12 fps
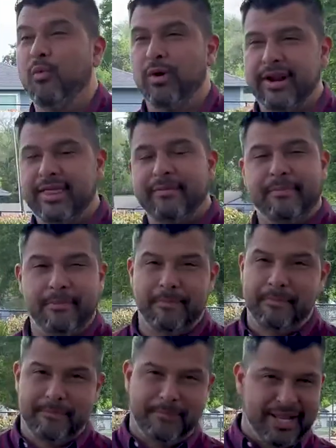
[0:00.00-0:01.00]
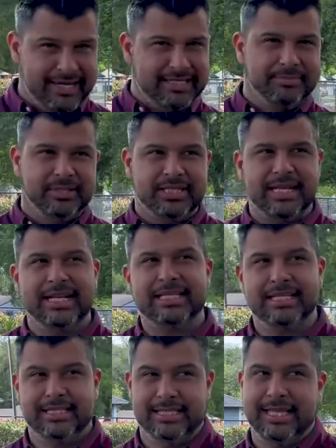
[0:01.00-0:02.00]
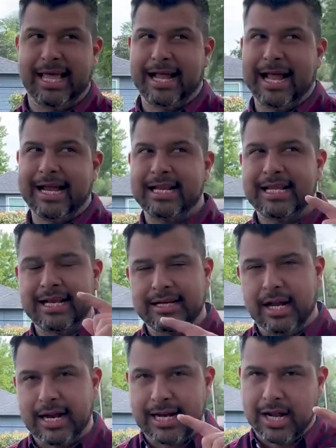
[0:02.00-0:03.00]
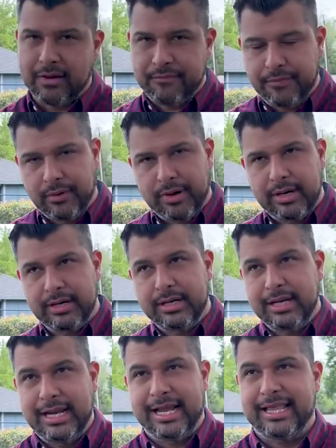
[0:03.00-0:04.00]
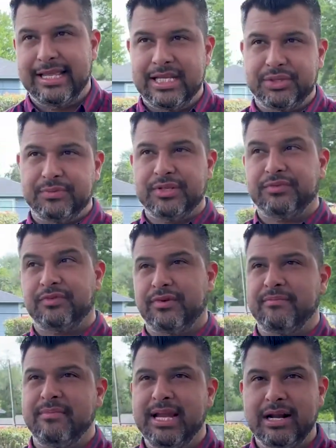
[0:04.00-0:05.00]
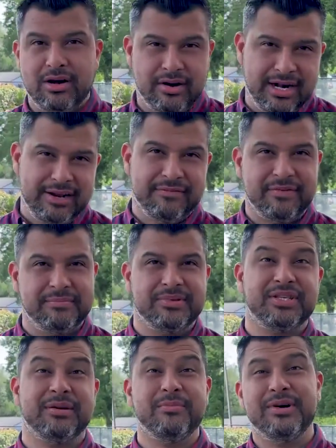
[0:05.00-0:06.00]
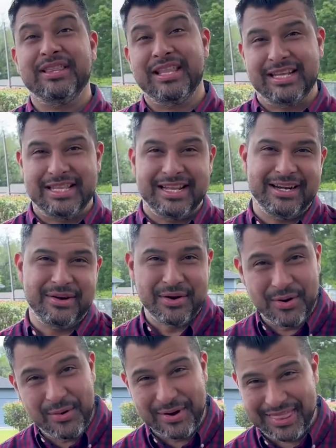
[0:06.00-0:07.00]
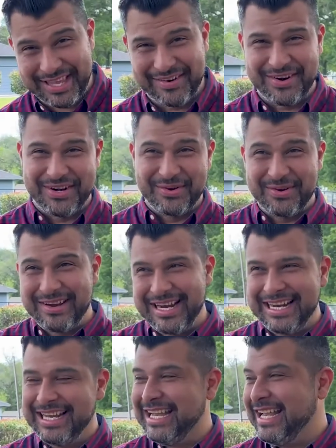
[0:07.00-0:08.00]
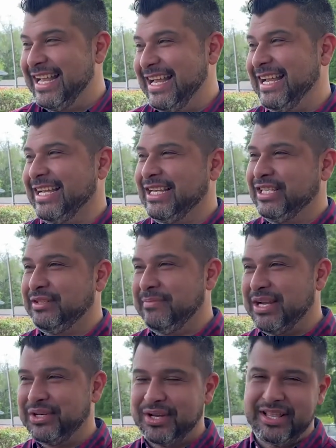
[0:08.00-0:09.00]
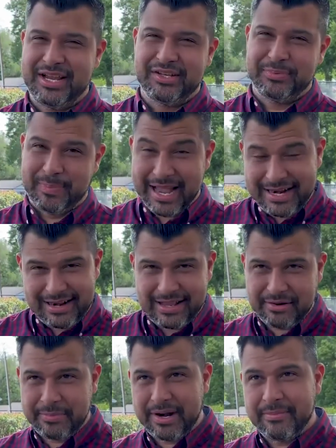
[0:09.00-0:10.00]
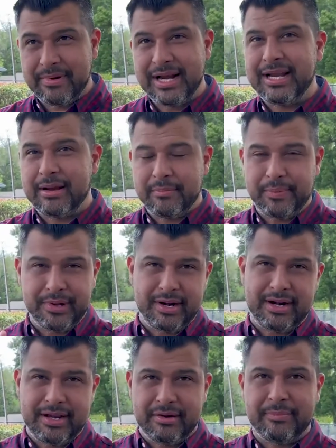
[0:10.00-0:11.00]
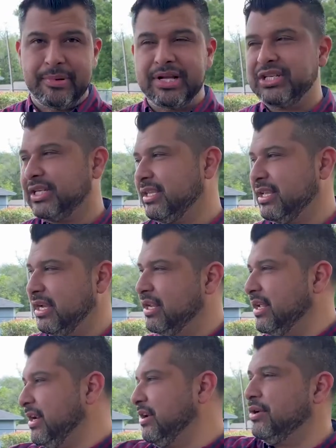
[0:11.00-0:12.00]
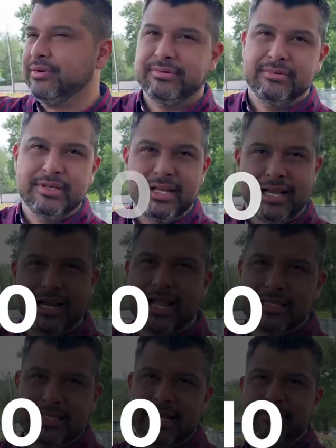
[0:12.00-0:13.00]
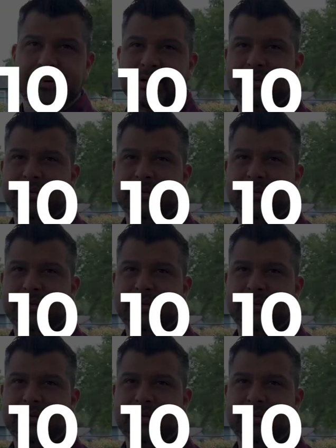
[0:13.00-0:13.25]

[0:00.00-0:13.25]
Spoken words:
one of the biggest mistakes that I didn't account for, and this was from me learning from someone that didn't know what they were doing, is make sure that you spend a little bit of money and put it in your budget that you need to do landscaping.